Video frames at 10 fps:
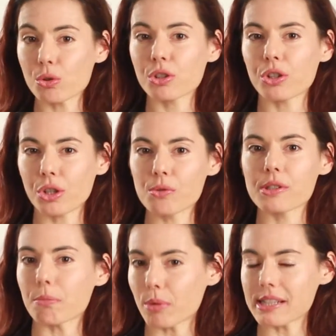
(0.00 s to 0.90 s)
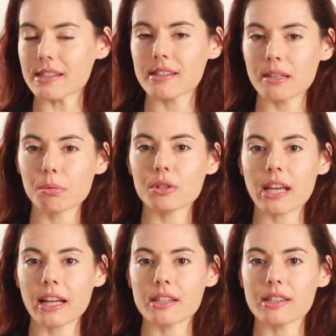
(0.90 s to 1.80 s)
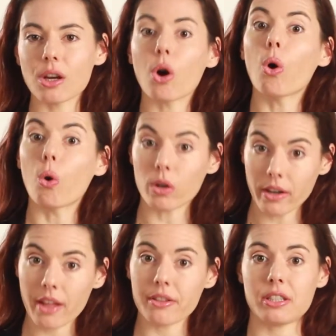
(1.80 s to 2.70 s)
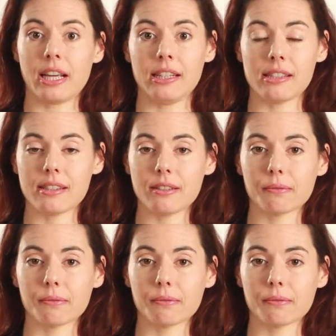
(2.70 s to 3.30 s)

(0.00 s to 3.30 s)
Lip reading: should use the present simple tense or another tense.